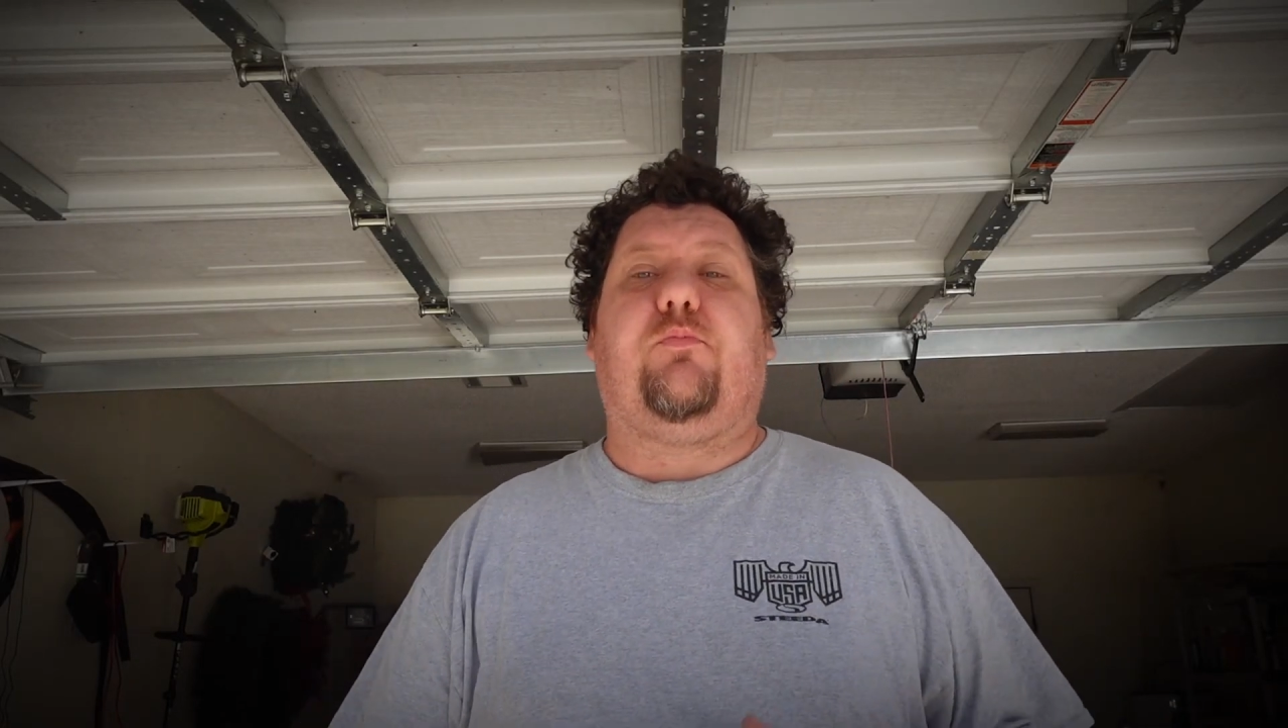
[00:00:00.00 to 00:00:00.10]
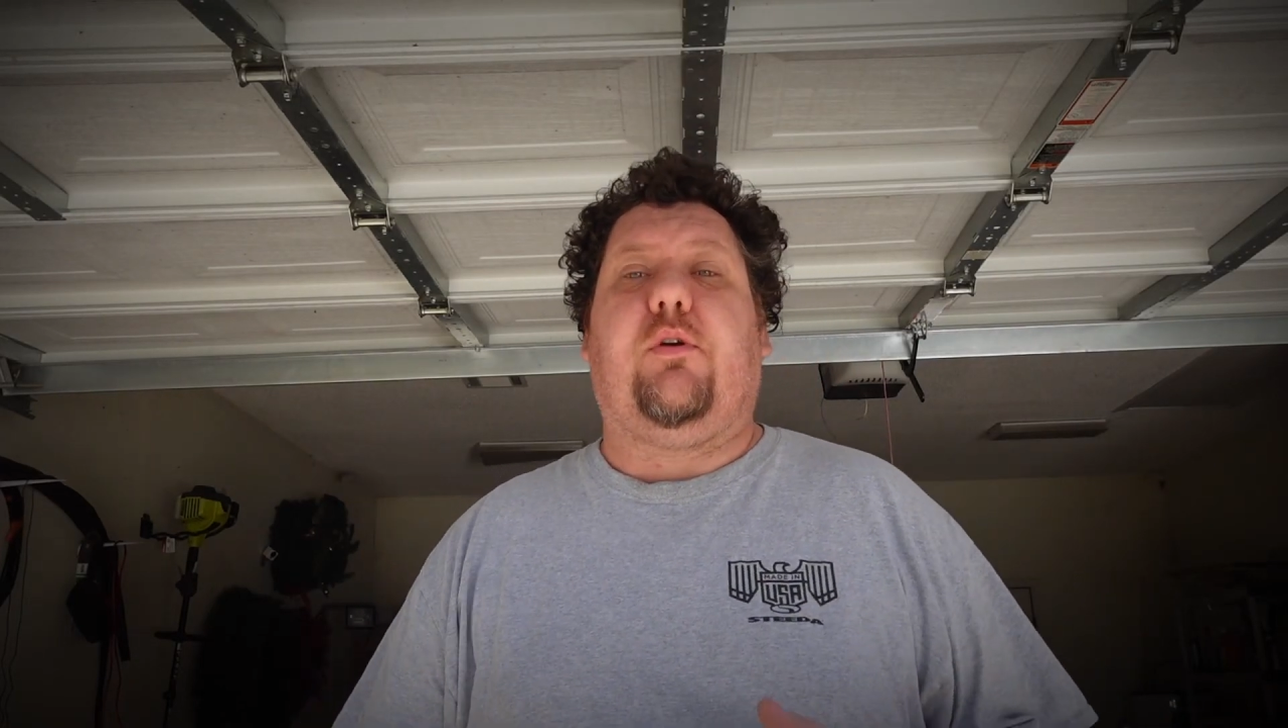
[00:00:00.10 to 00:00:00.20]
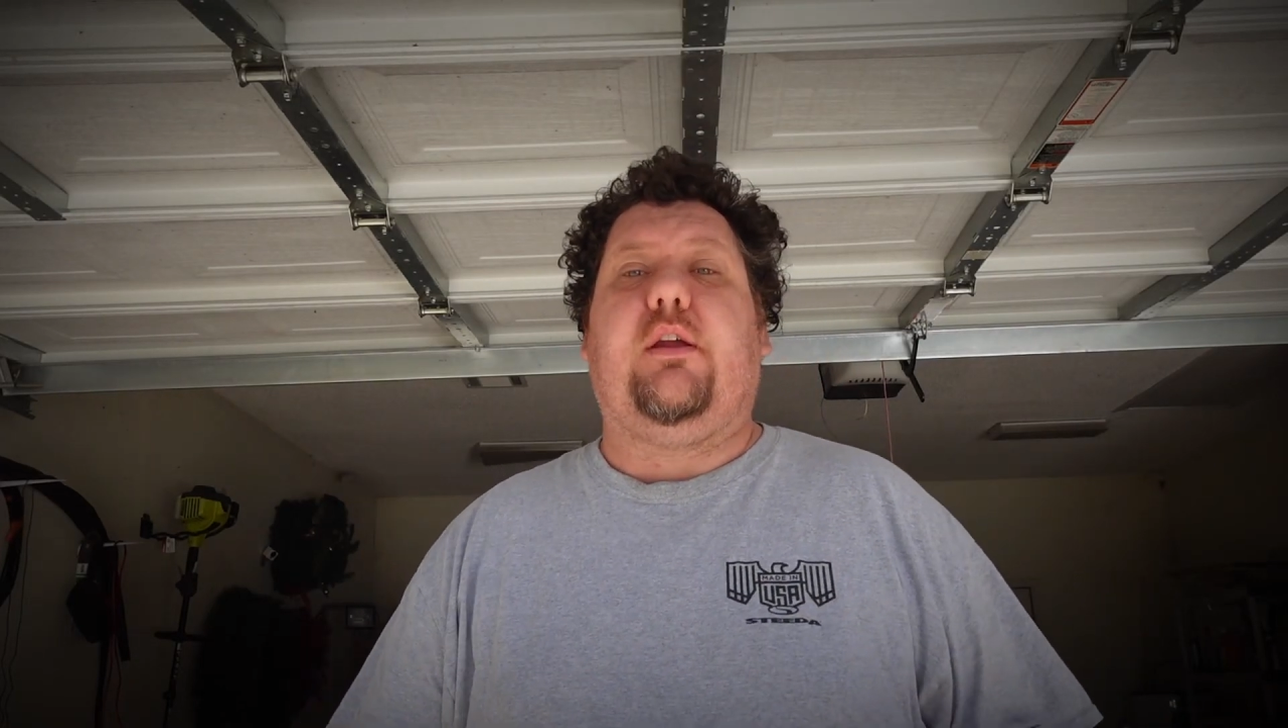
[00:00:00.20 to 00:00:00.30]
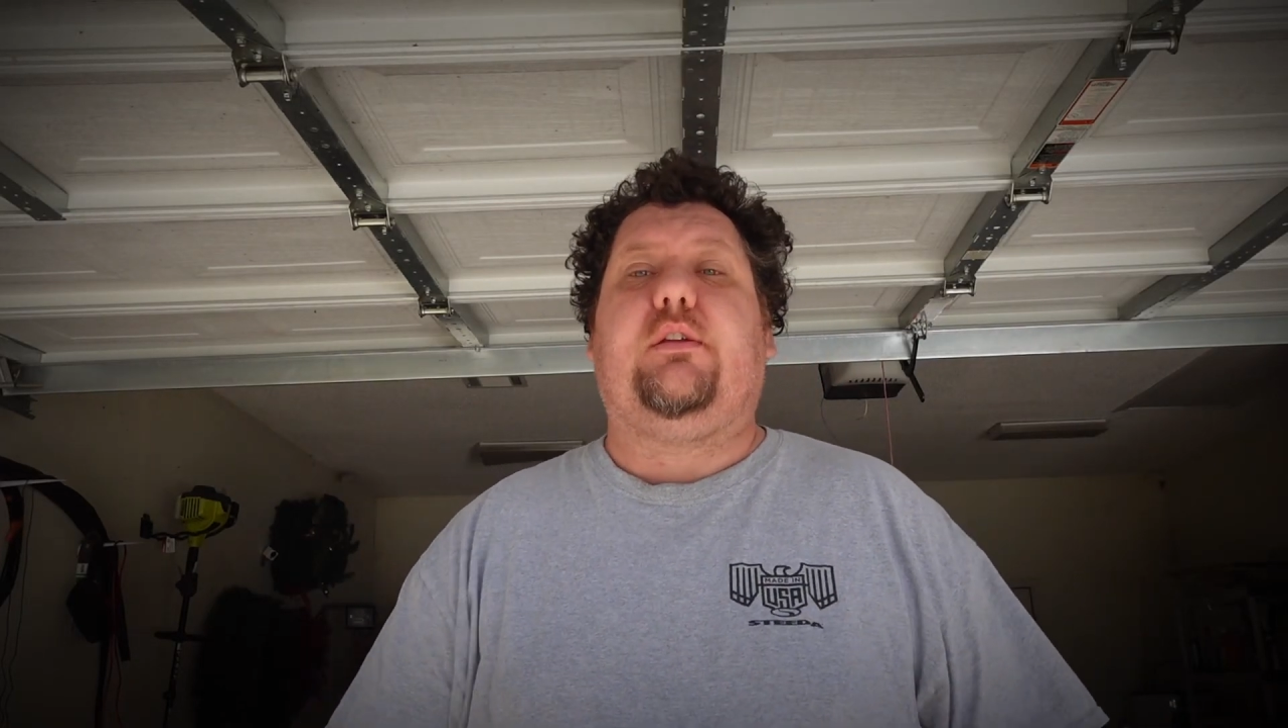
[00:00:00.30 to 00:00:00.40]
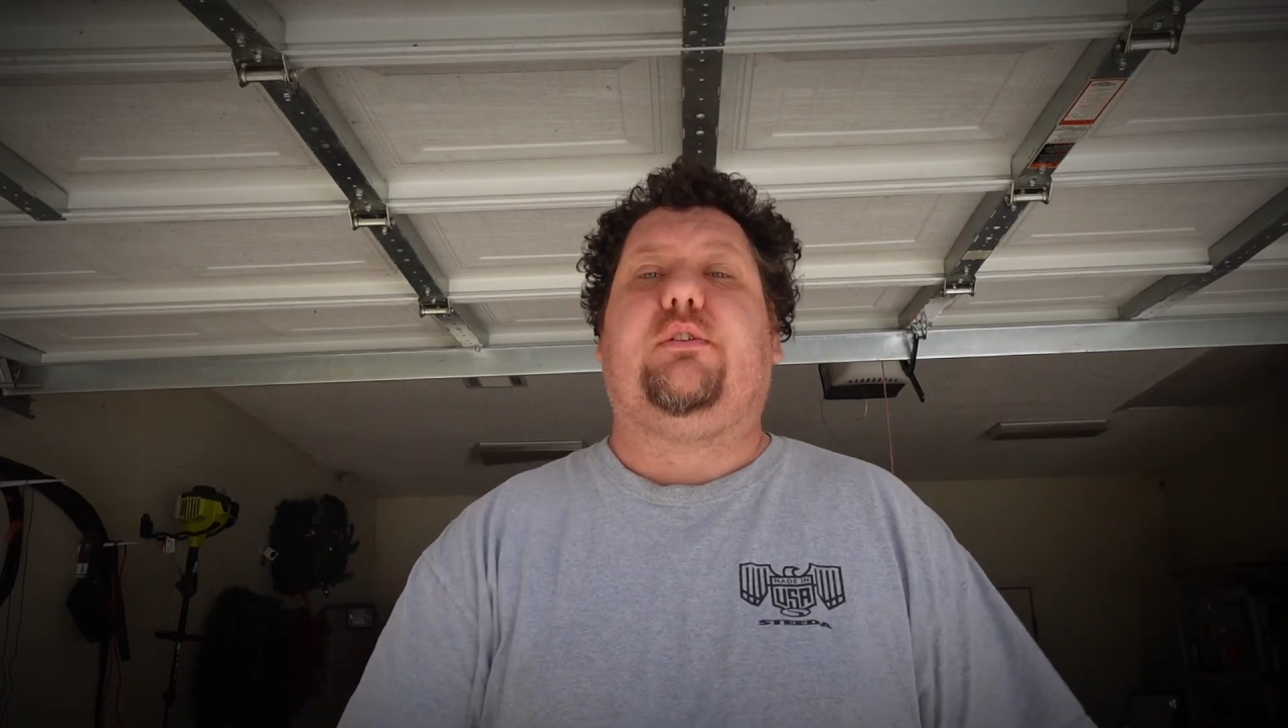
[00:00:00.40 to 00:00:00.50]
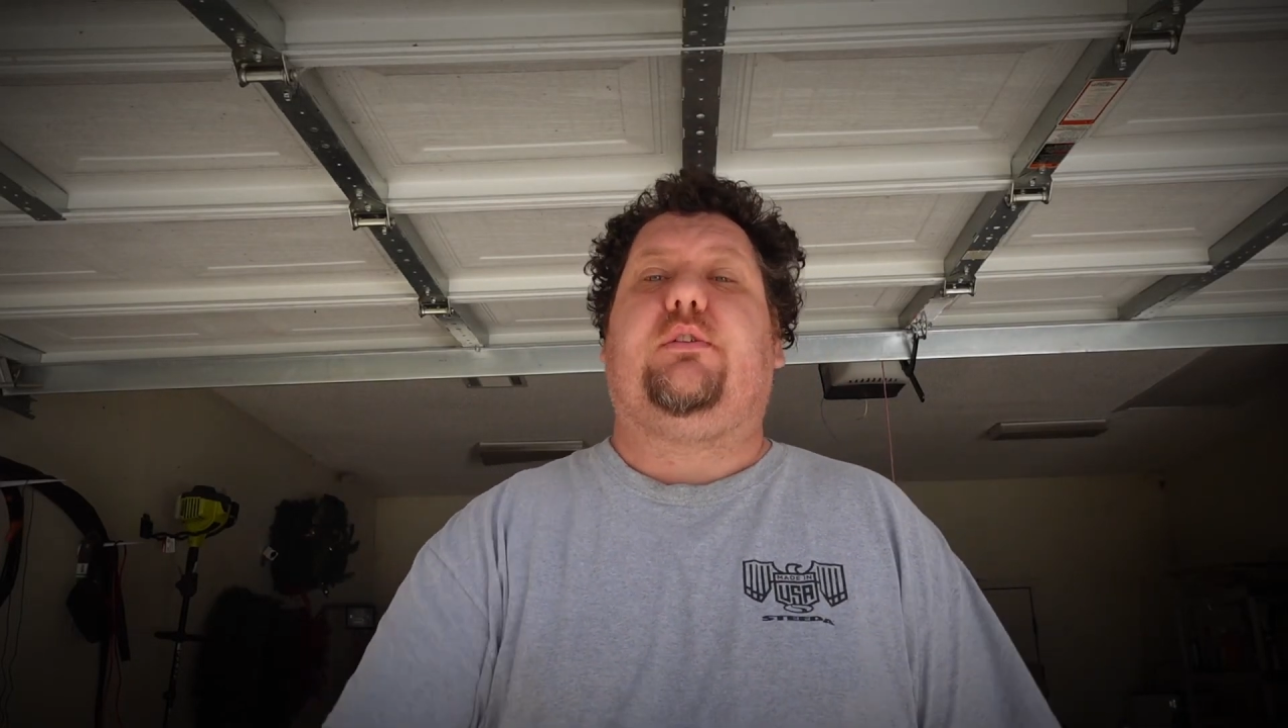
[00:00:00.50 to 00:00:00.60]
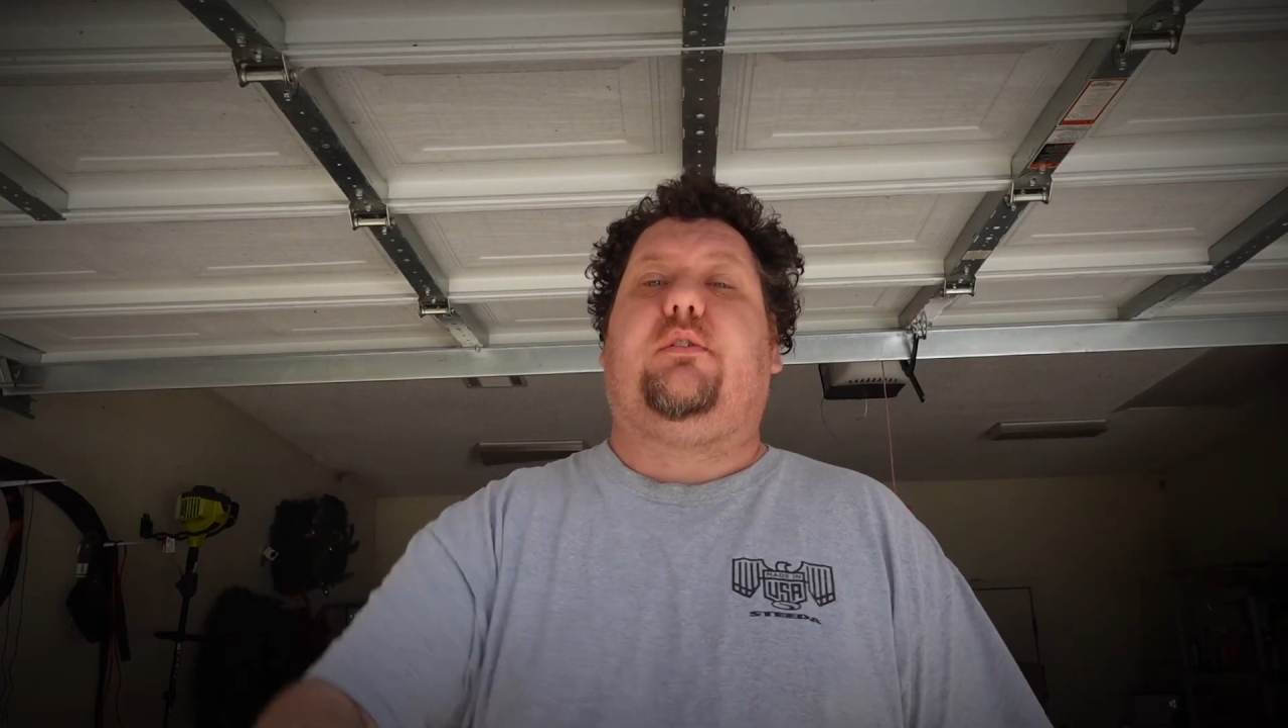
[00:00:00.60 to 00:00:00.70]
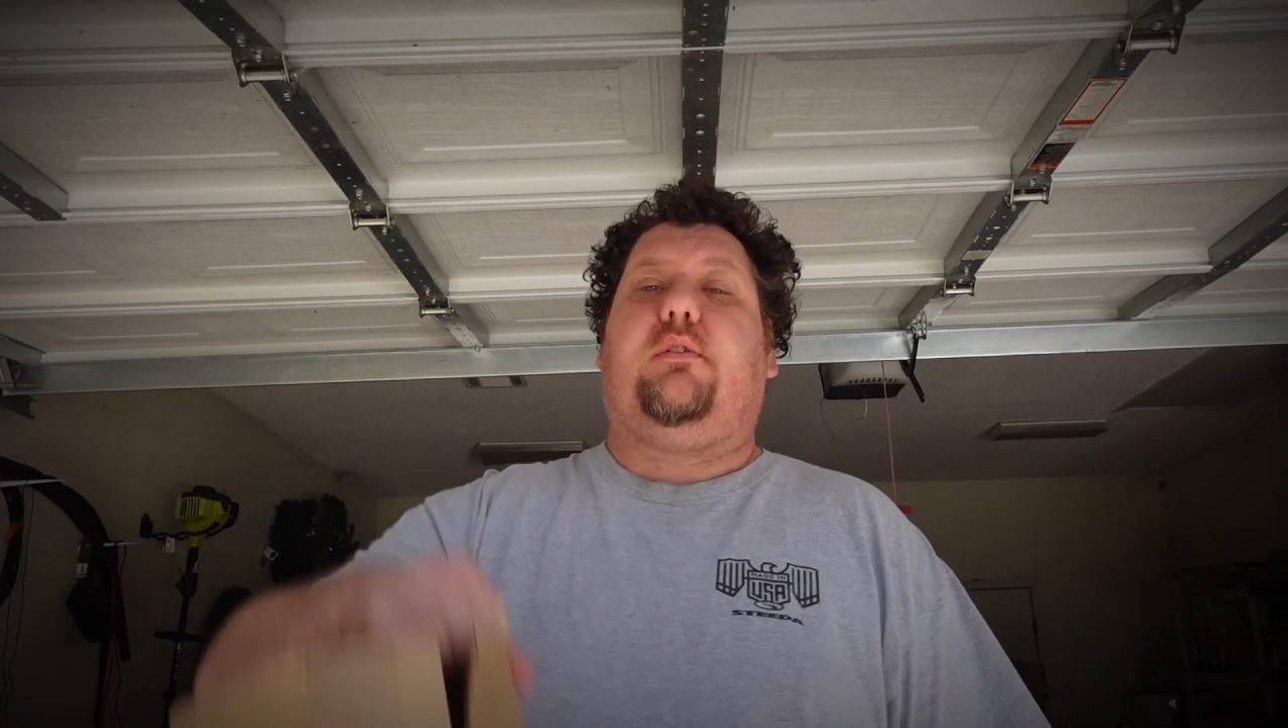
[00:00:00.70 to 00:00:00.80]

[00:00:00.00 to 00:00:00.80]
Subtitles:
brace